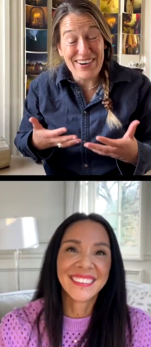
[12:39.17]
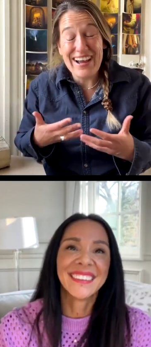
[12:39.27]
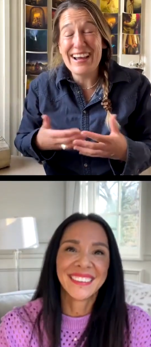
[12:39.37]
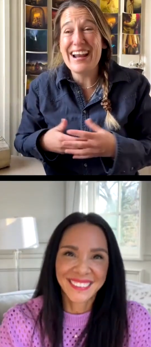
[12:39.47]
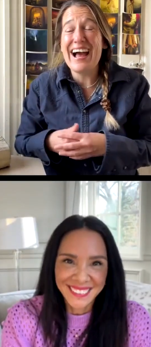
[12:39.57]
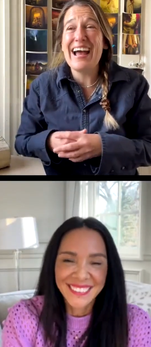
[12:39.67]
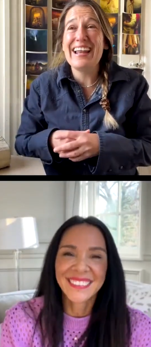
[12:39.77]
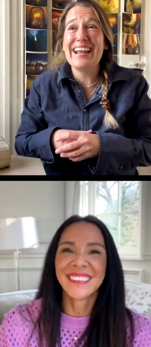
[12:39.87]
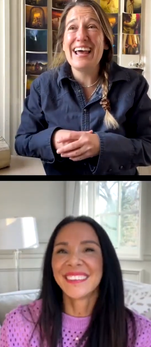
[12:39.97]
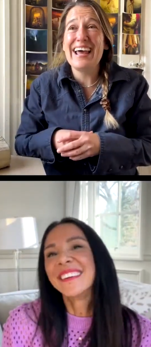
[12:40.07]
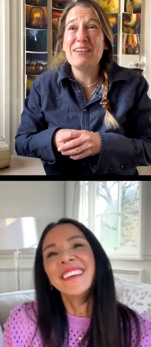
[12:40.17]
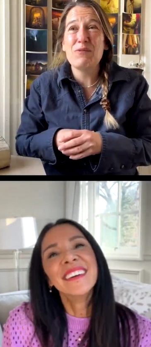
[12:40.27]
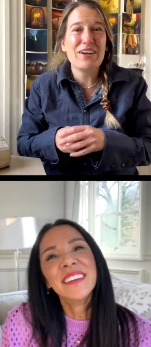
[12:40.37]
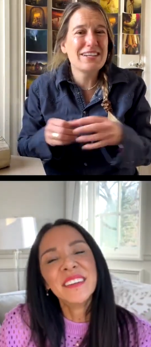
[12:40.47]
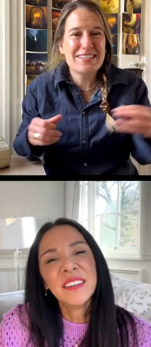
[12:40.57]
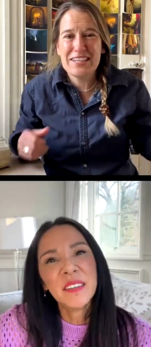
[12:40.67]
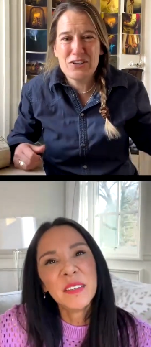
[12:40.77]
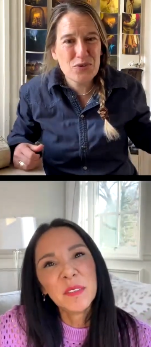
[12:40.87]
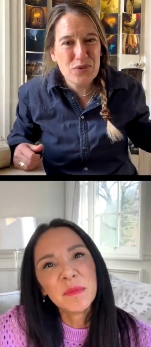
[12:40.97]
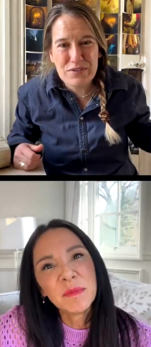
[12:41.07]
Speaker 1: right? And and what does he
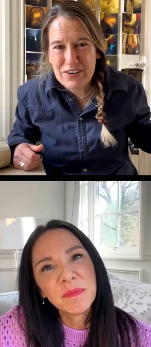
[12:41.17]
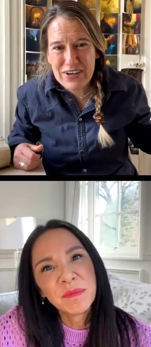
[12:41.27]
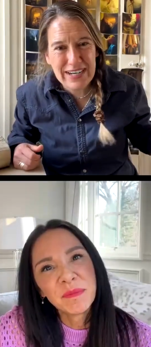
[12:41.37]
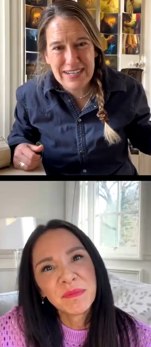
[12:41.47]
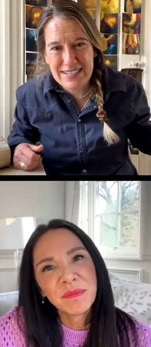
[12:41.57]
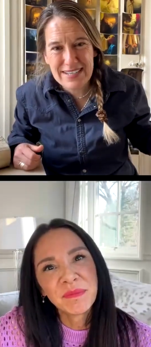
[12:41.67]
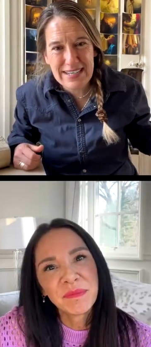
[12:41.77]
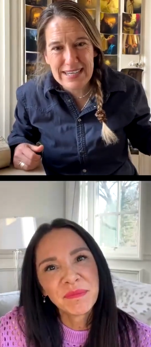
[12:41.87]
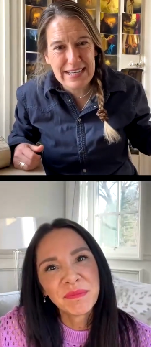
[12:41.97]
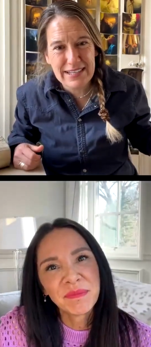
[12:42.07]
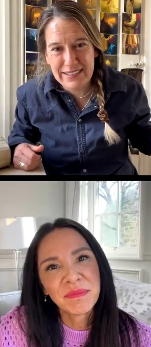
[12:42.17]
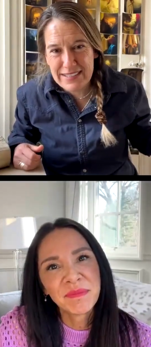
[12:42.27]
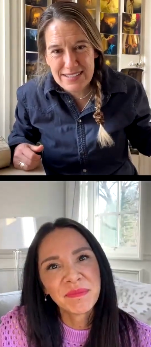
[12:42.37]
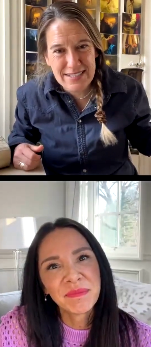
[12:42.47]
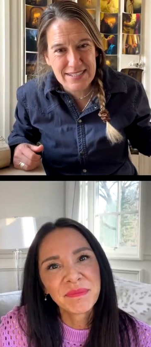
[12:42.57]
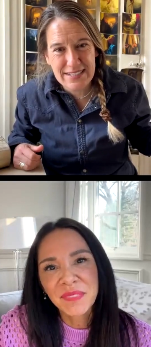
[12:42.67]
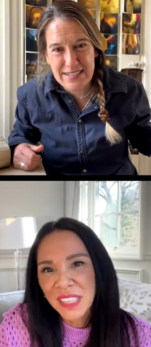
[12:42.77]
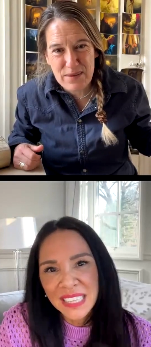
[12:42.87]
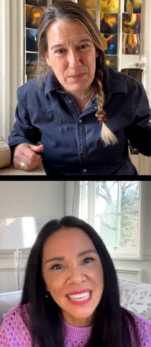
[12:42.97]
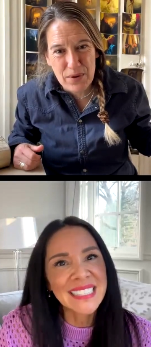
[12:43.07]
do the very next thing? He cleanses the
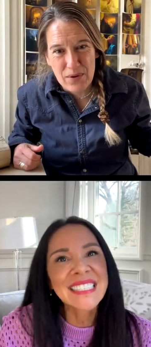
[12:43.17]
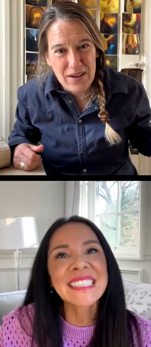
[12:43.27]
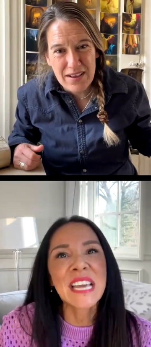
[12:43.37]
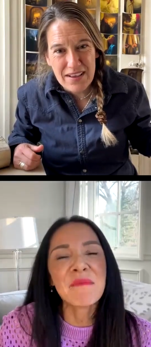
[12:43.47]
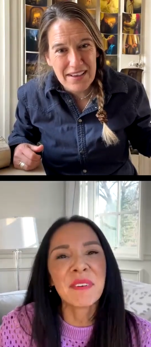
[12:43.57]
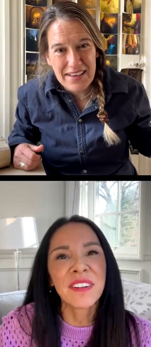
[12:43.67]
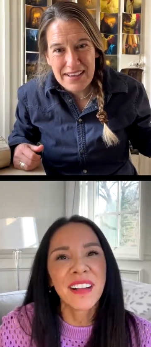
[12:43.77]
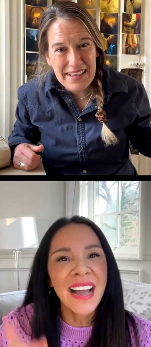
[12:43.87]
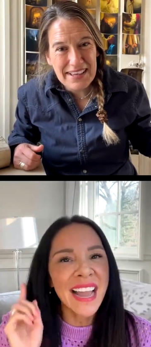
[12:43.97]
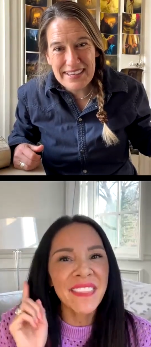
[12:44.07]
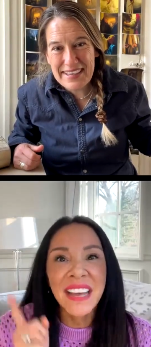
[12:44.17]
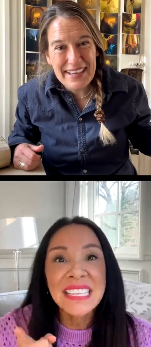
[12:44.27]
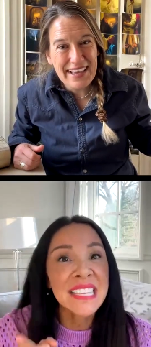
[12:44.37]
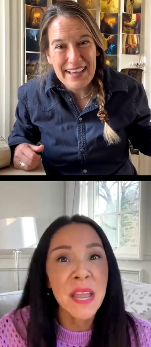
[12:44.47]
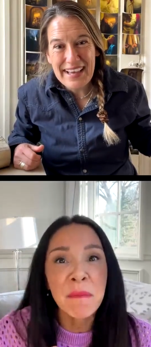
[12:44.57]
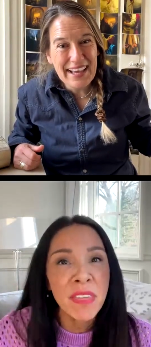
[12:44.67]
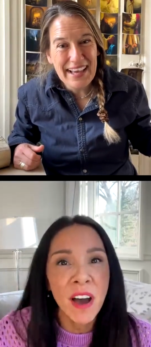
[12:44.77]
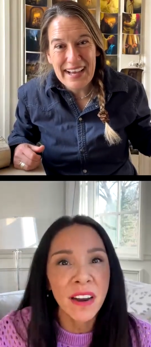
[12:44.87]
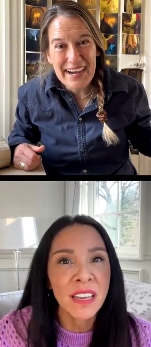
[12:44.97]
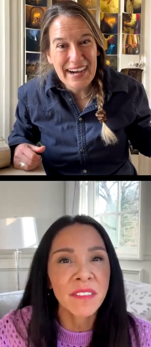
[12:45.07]
temple. I had that same
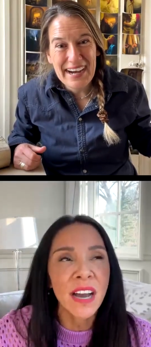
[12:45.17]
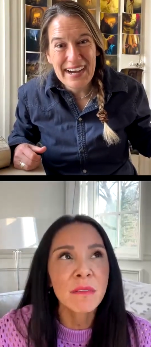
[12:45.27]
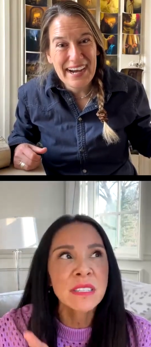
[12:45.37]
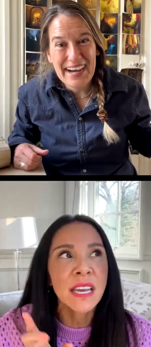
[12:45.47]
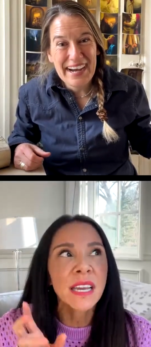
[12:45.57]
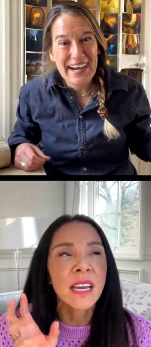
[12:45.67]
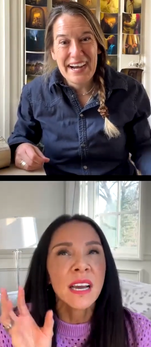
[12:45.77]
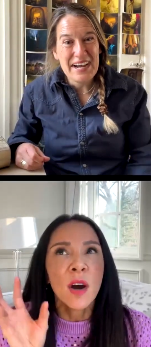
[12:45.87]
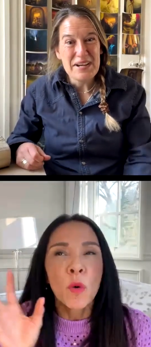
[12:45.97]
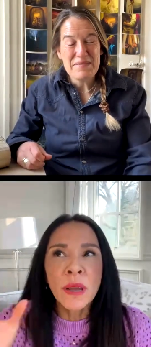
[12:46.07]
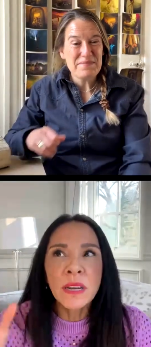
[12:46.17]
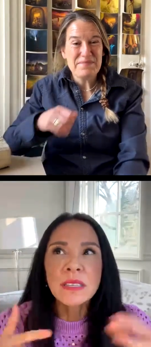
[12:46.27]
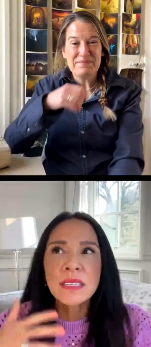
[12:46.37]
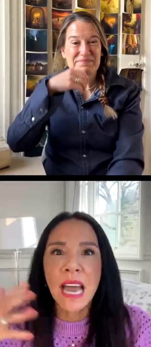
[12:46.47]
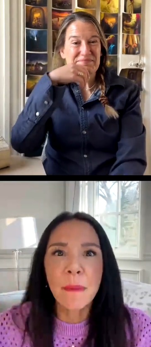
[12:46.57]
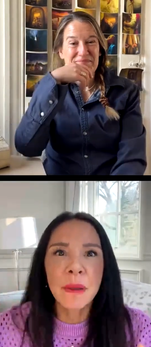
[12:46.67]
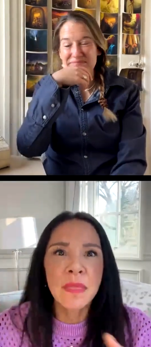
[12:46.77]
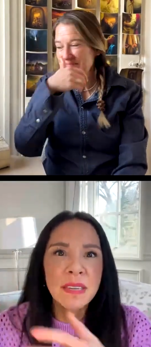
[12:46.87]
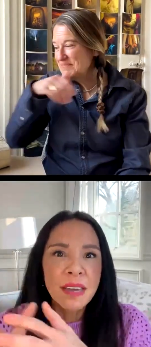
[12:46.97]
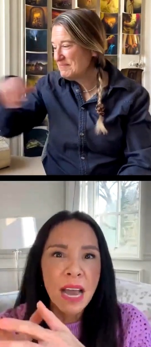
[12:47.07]
thought,
Speaker 2: Eva. I was like, when does it happen in
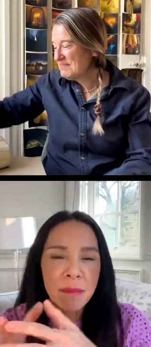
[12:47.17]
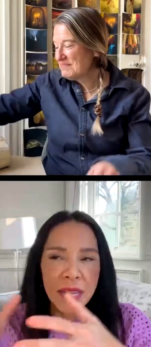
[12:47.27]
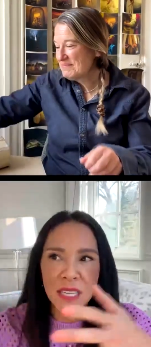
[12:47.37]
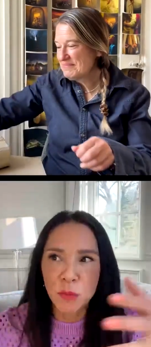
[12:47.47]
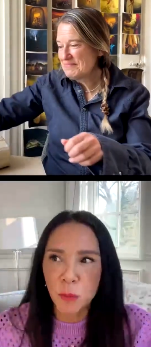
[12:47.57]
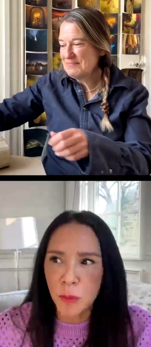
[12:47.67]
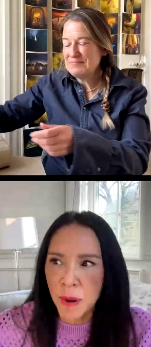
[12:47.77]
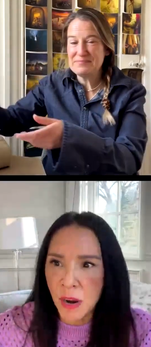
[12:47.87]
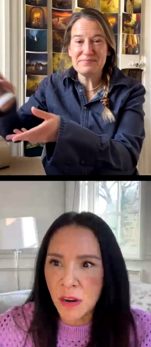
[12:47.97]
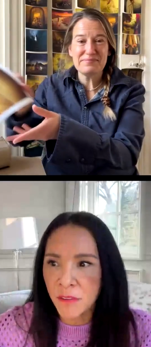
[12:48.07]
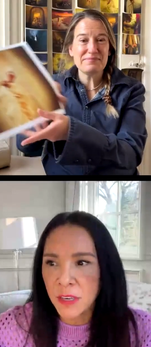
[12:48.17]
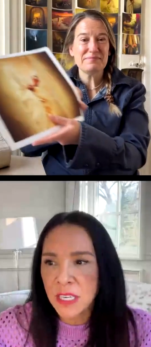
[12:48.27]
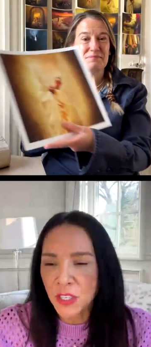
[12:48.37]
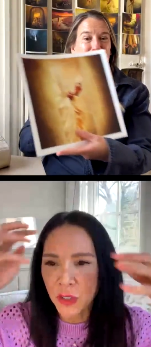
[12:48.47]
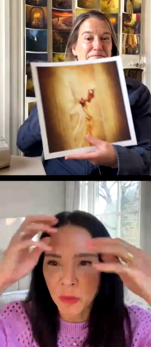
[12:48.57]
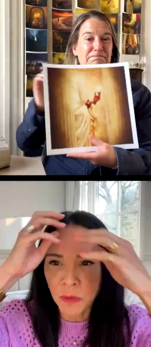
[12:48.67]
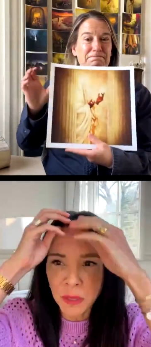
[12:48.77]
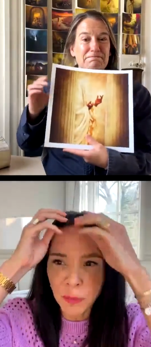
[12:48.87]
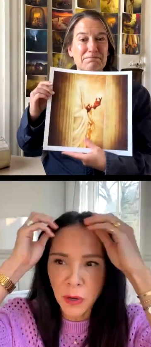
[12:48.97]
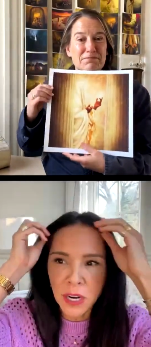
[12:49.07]
the timeline as we're preparing for Easter and really
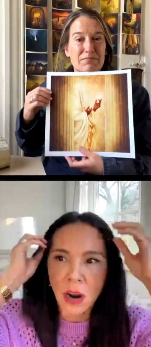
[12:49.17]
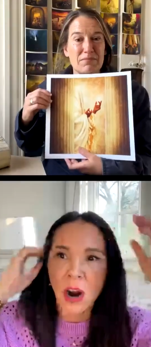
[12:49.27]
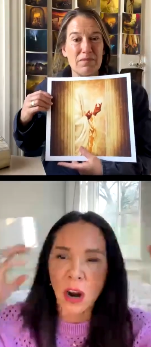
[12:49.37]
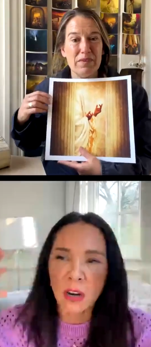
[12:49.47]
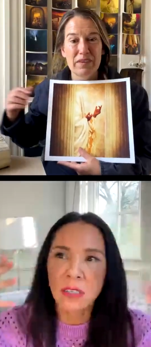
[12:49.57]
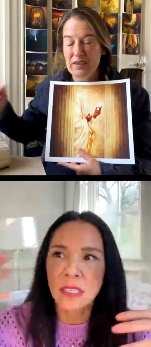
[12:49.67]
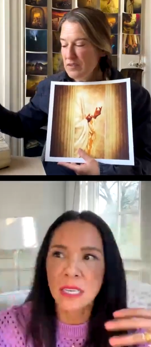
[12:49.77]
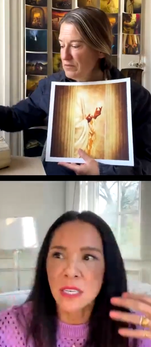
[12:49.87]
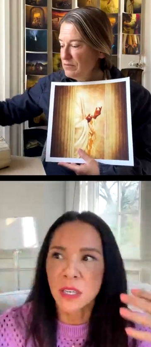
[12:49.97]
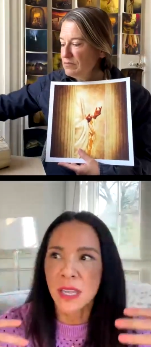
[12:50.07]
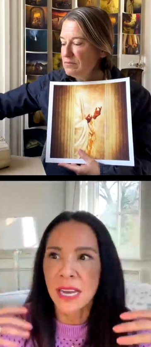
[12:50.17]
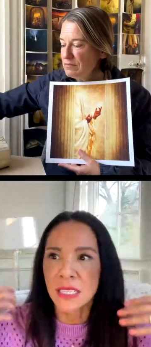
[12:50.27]
putting our hearts into that